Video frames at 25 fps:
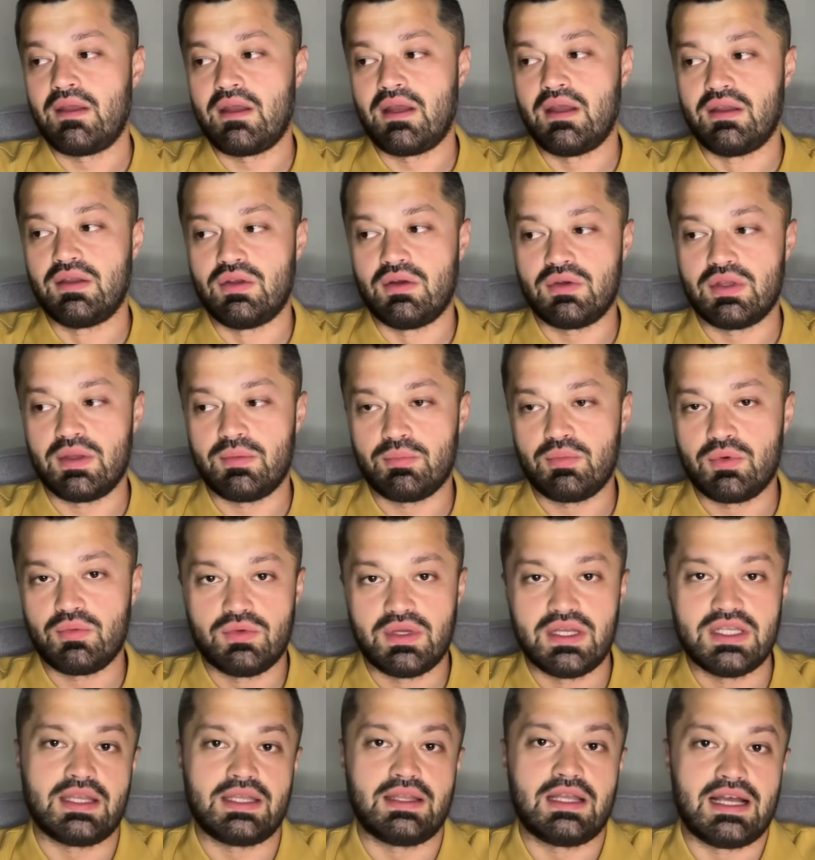So they
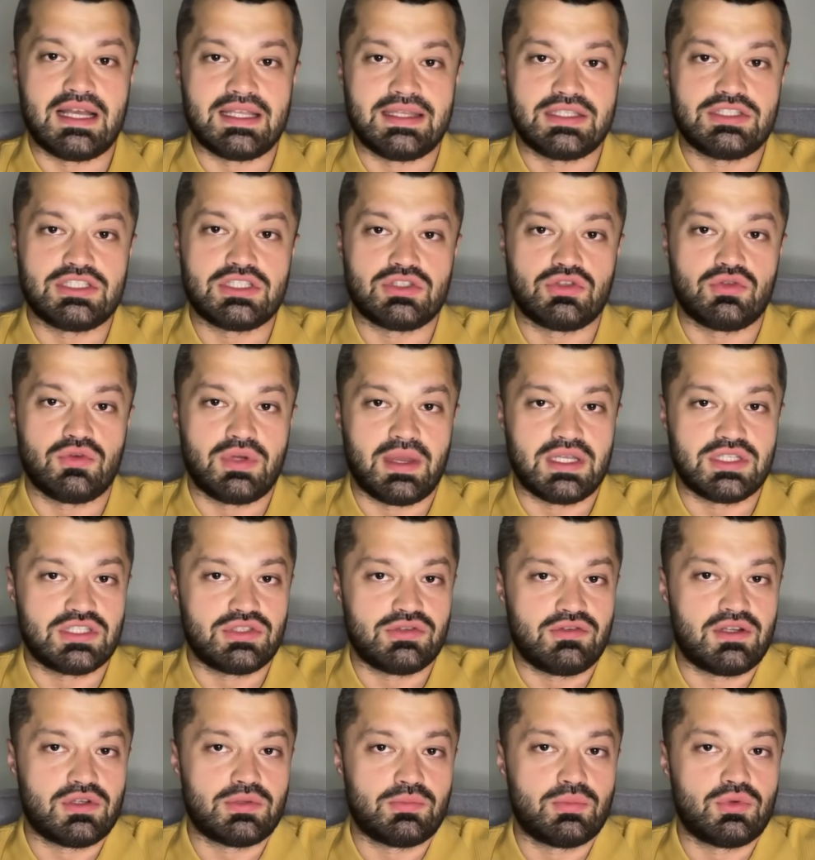provide 90 to
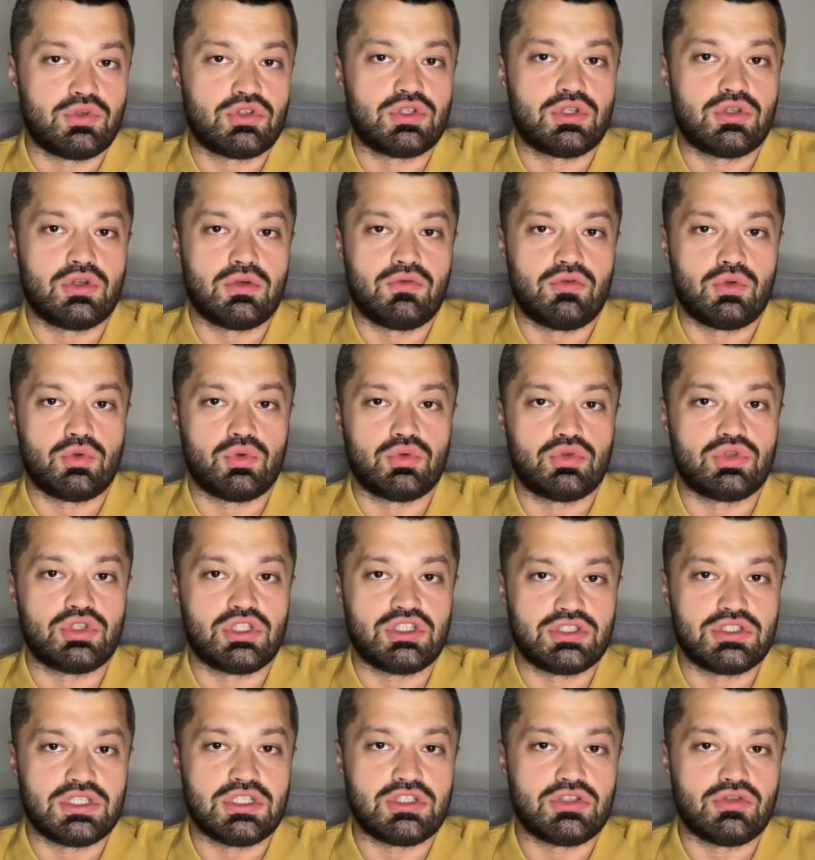95% of the
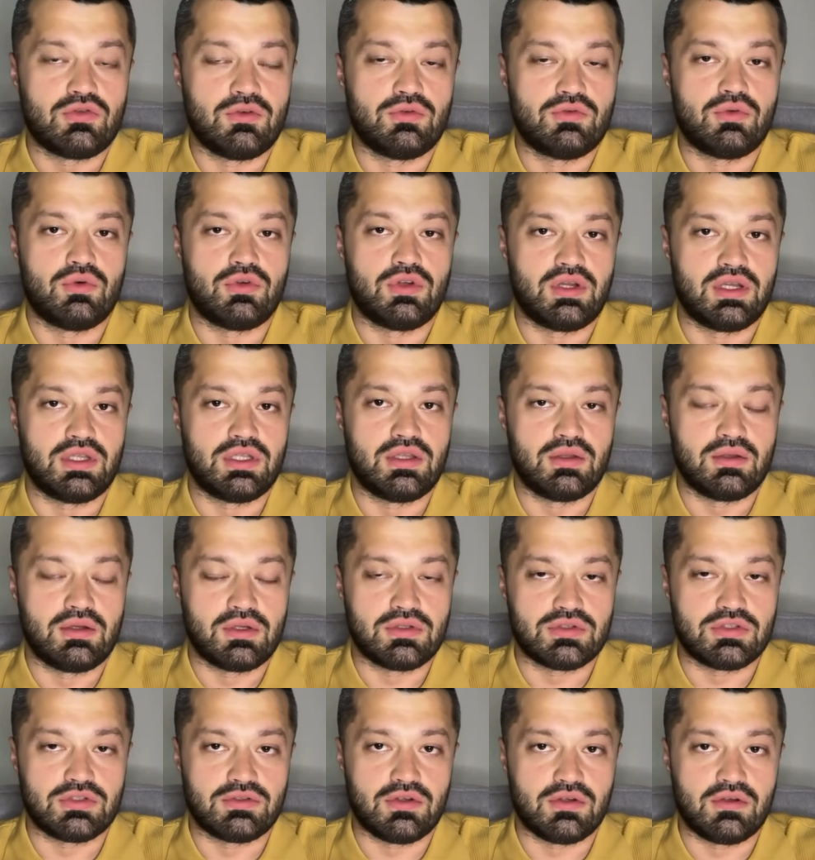logistics for frontline
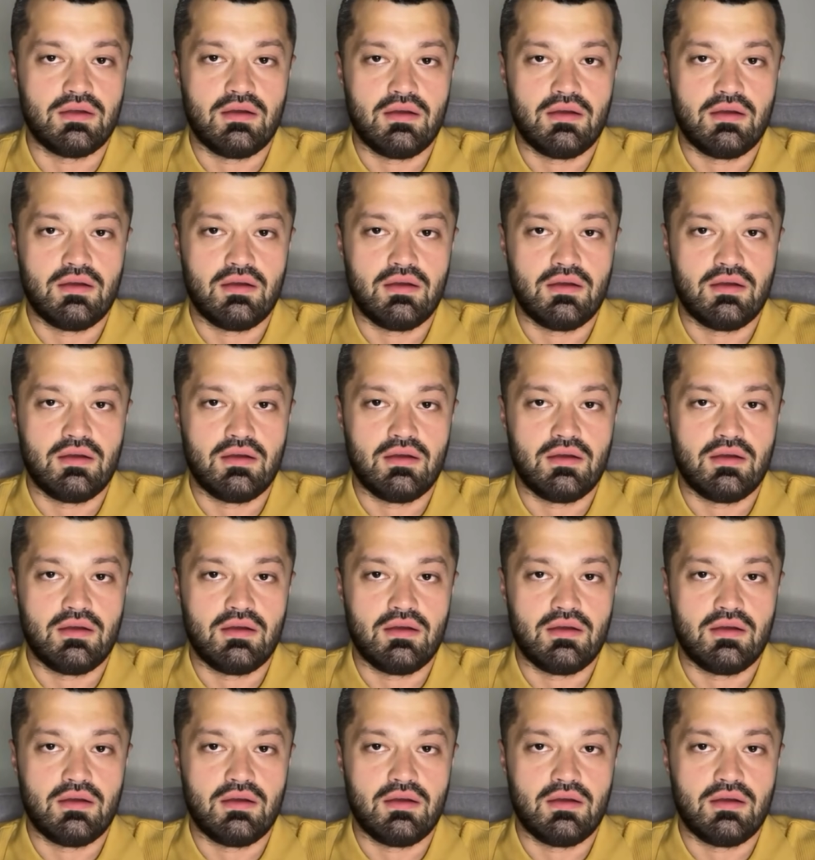areas.